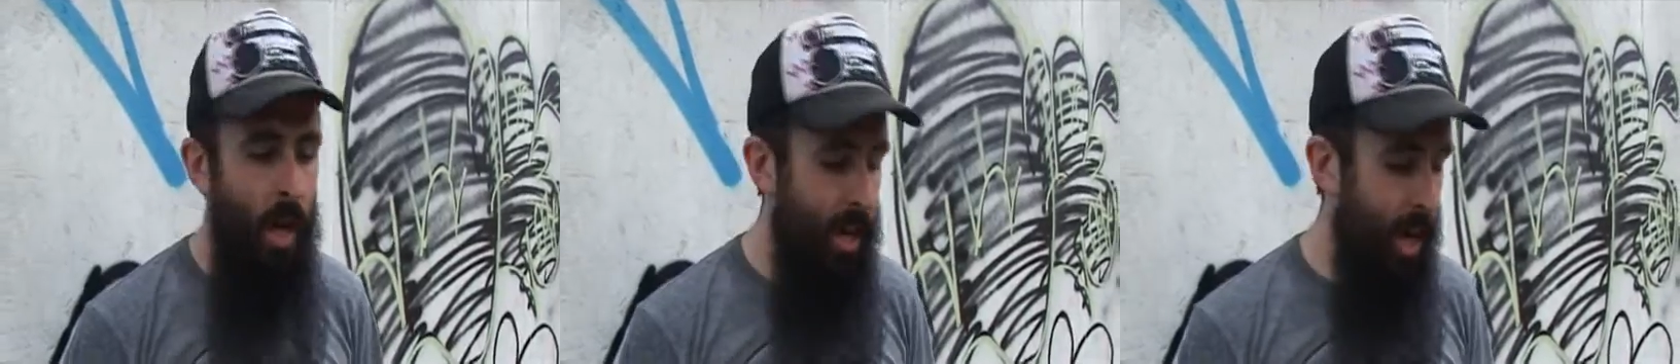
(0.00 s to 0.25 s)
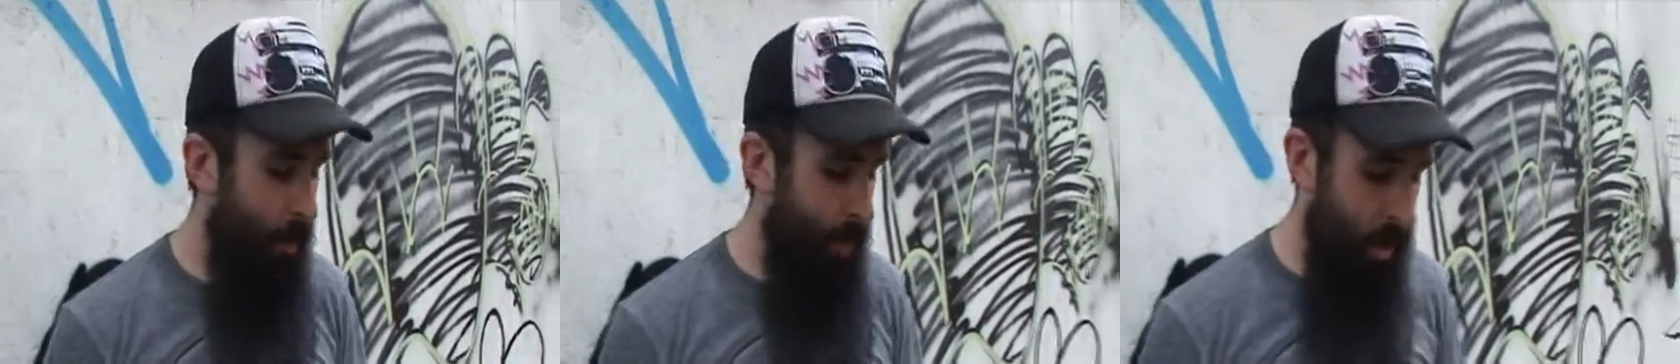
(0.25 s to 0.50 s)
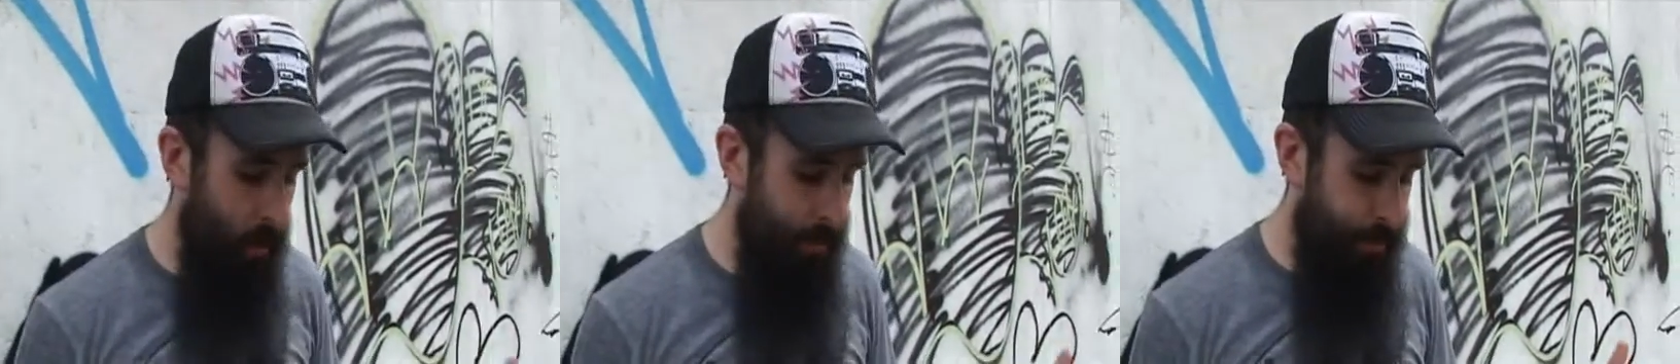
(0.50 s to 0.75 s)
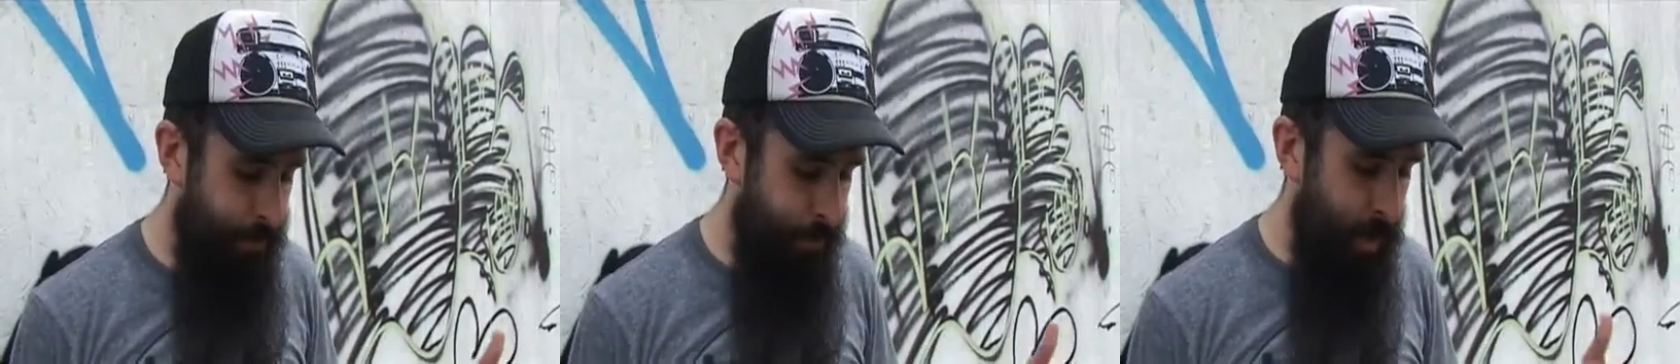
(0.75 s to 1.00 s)
Yeah, I mean,
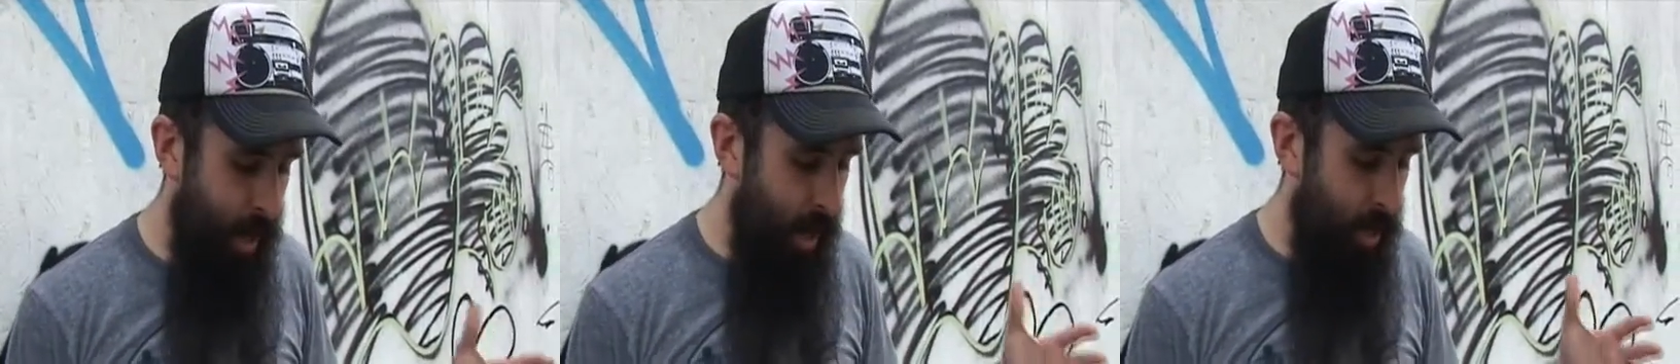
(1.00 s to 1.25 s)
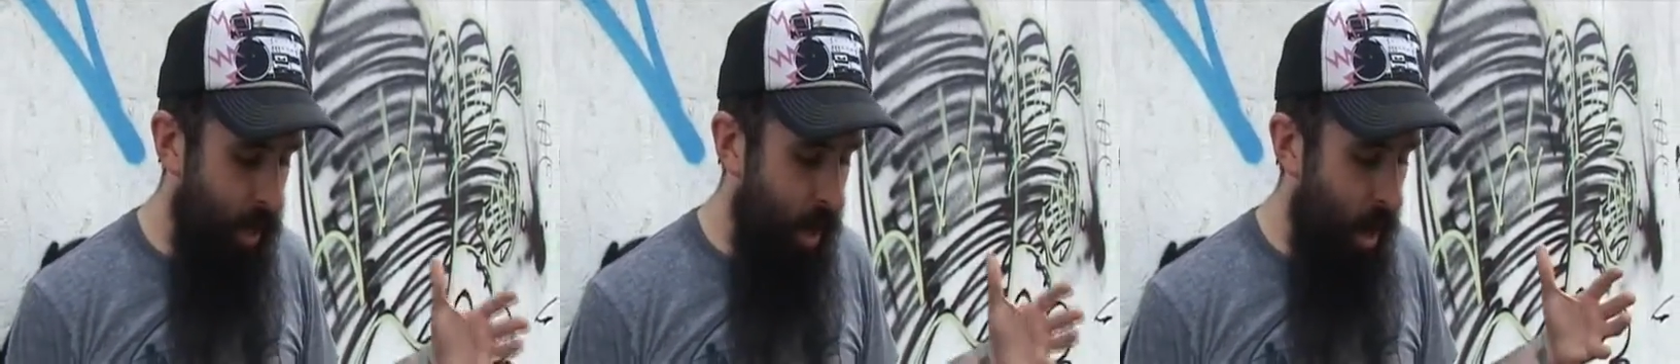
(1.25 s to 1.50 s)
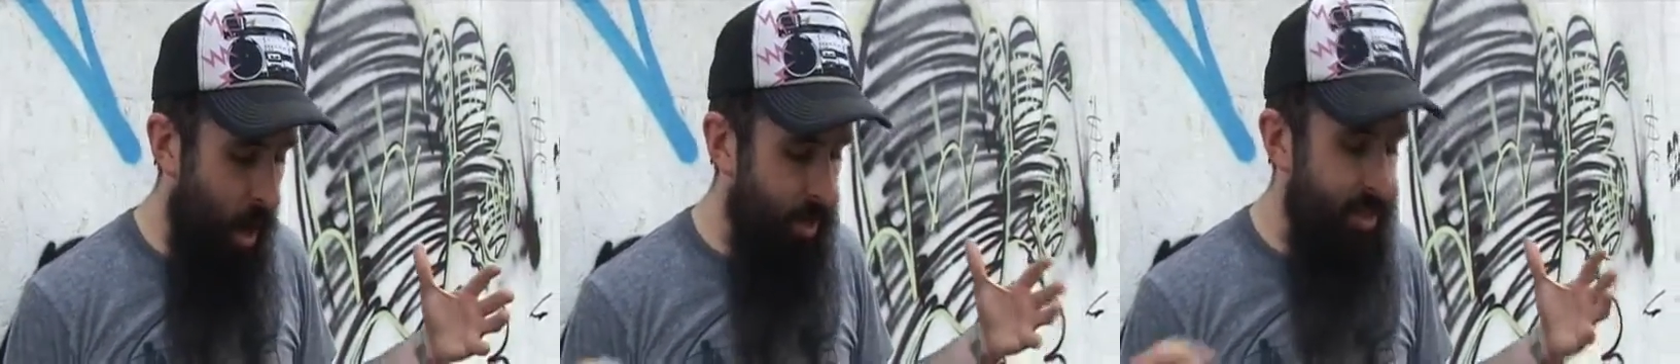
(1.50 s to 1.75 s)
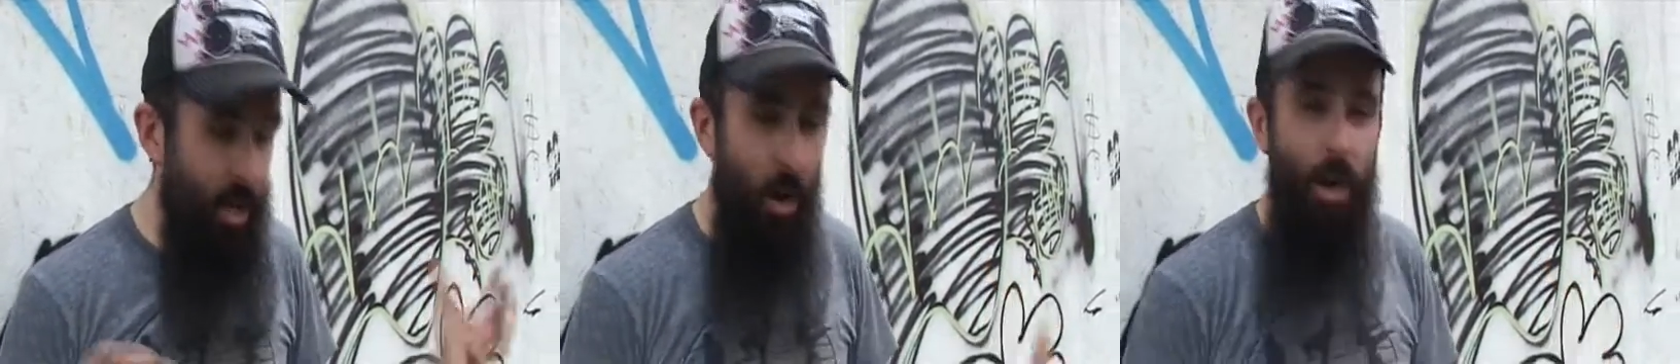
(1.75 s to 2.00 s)
I
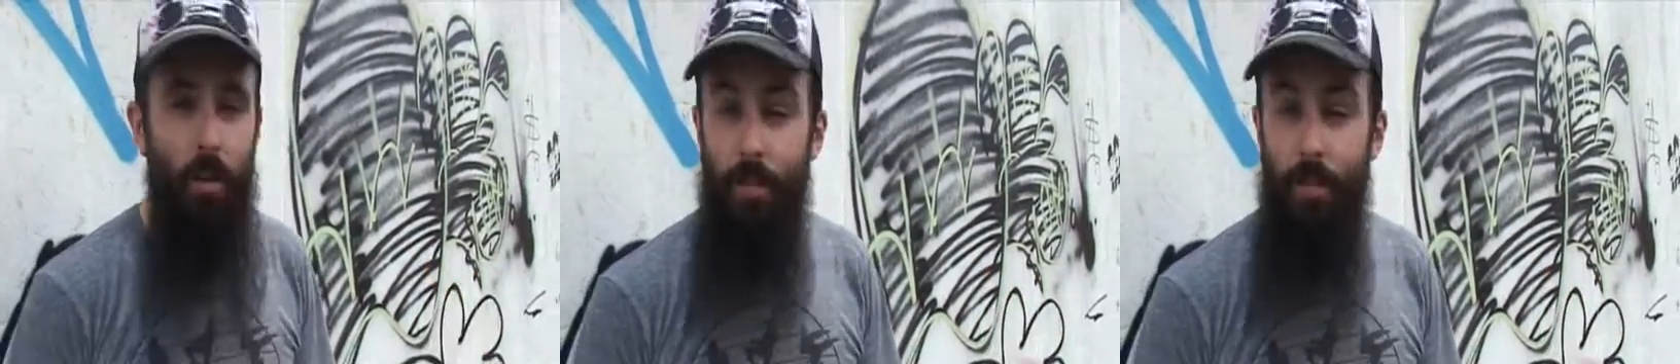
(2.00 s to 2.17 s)
started off